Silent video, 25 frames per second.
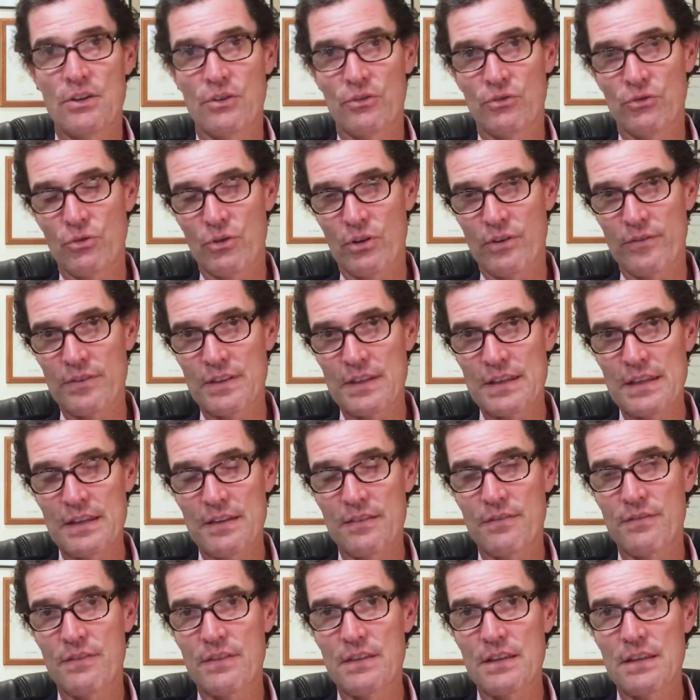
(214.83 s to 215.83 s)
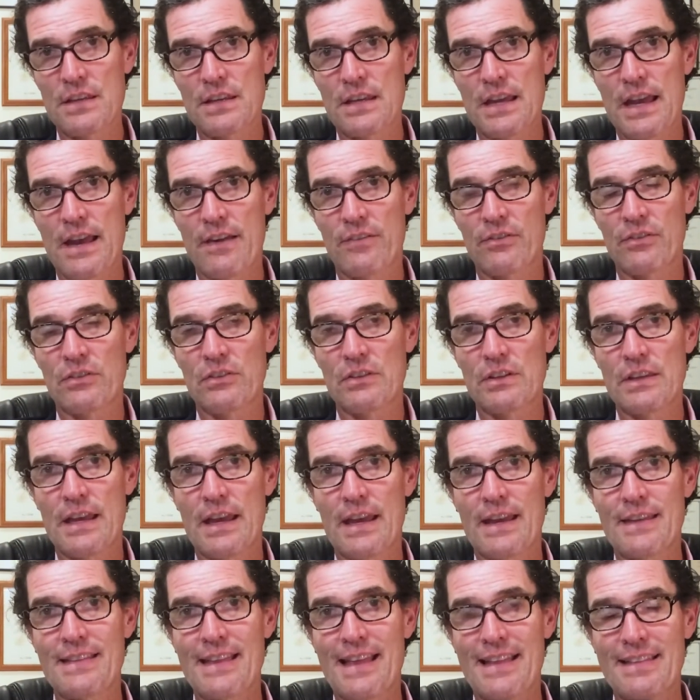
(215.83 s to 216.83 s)
sort of give the
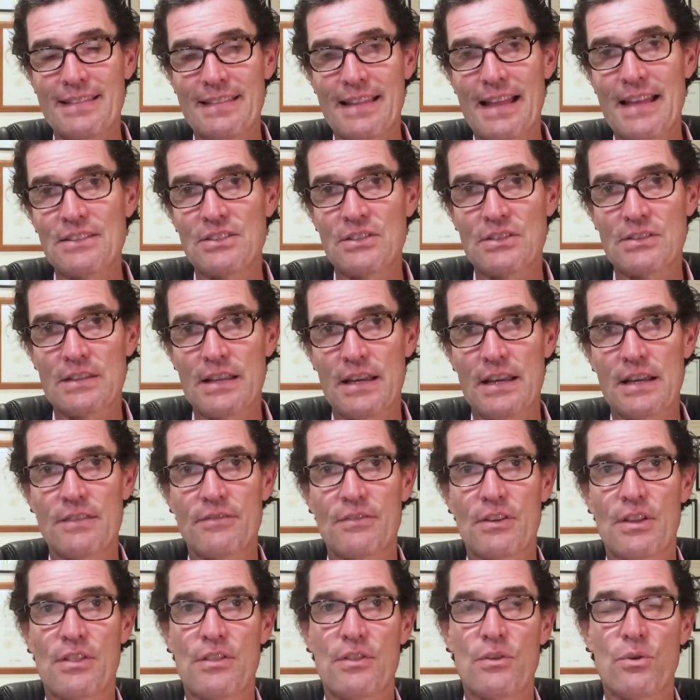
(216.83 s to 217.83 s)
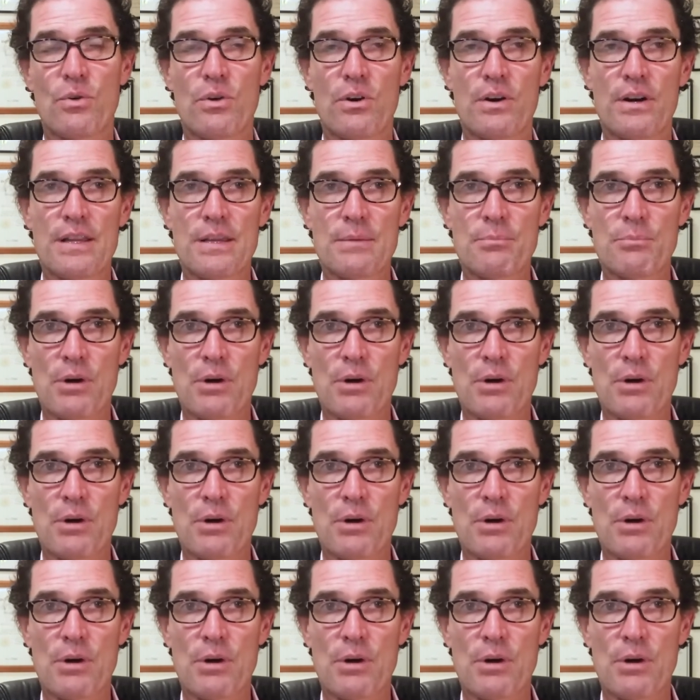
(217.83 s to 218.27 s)
FCA that legislative authority